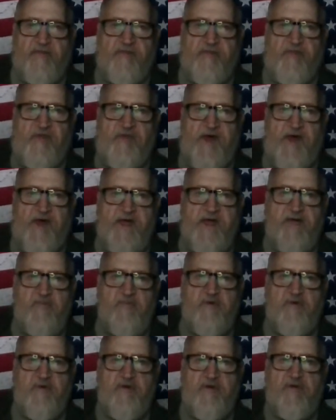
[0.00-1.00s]
they
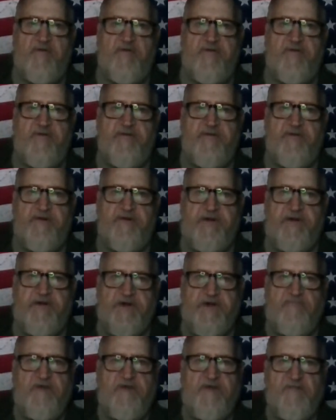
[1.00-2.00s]
were
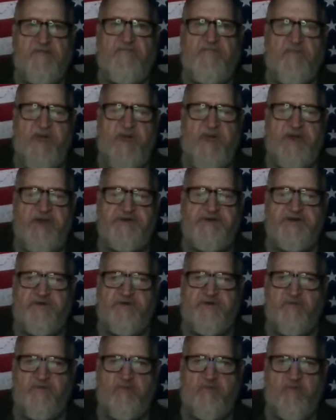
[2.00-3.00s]
given
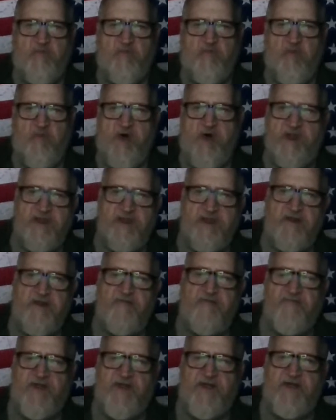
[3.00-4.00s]
information well in
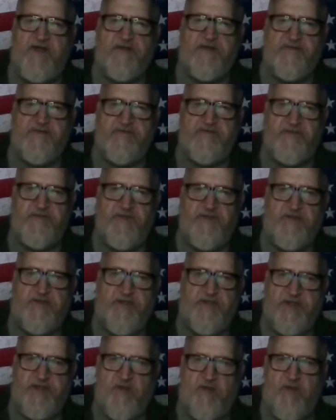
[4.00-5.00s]
advance
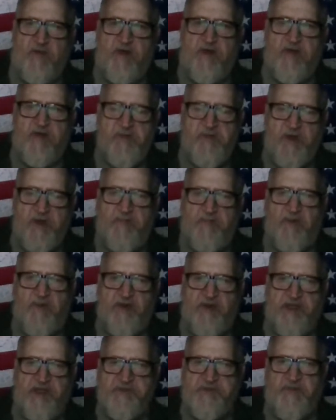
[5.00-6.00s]
that they were coming up
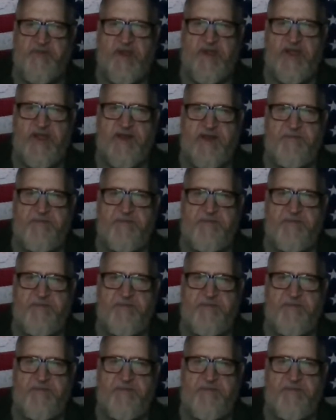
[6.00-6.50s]
on this plane.